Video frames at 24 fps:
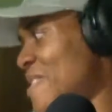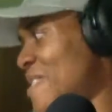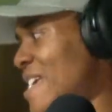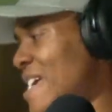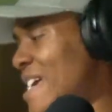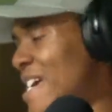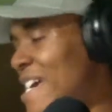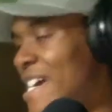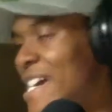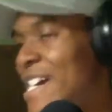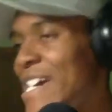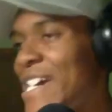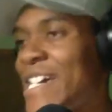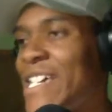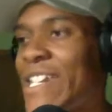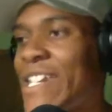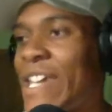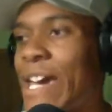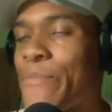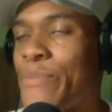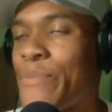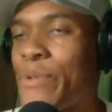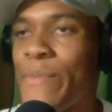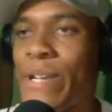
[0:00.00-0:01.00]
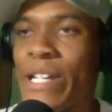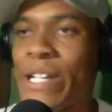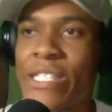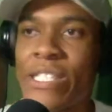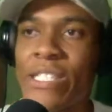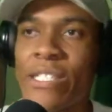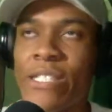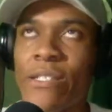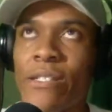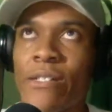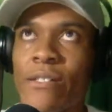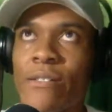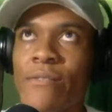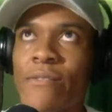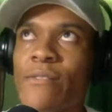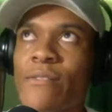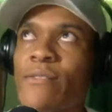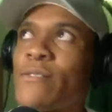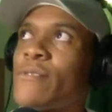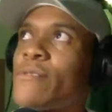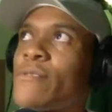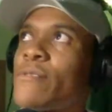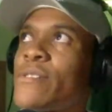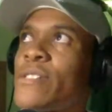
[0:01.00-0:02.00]
And I put
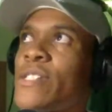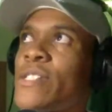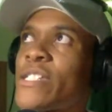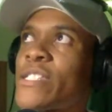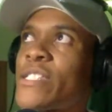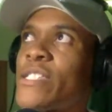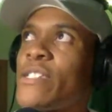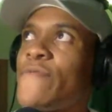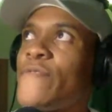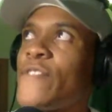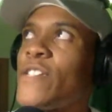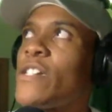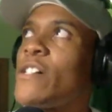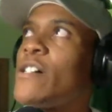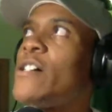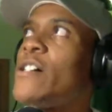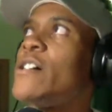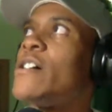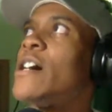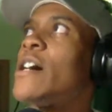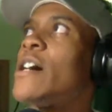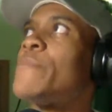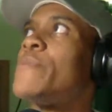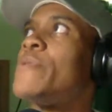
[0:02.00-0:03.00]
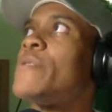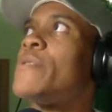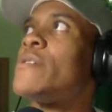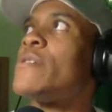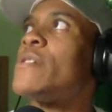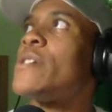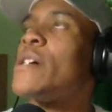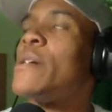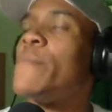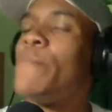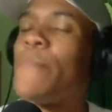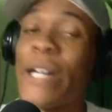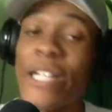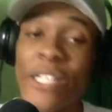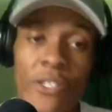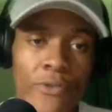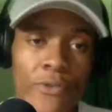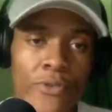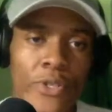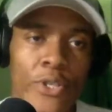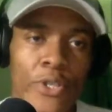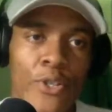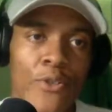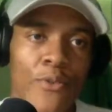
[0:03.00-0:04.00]
not TV. I put my
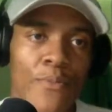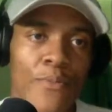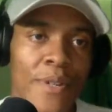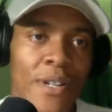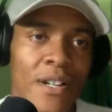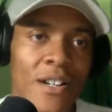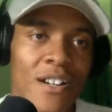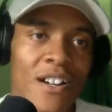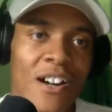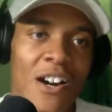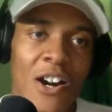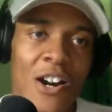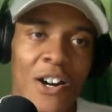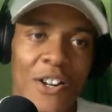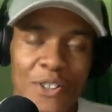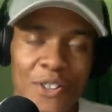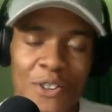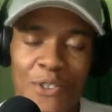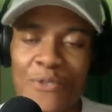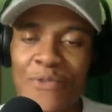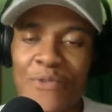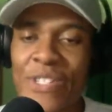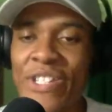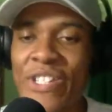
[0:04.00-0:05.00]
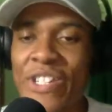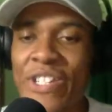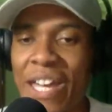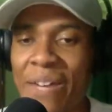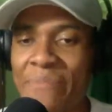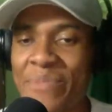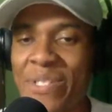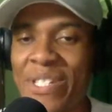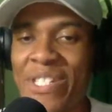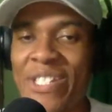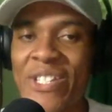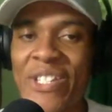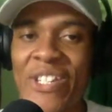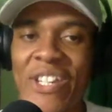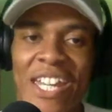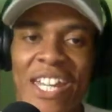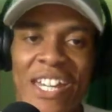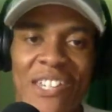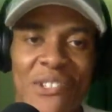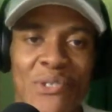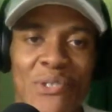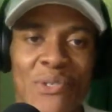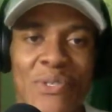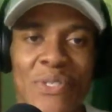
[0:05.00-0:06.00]
YouTube on only Japanese
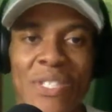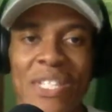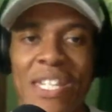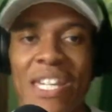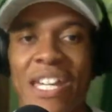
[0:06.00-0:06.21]
channels.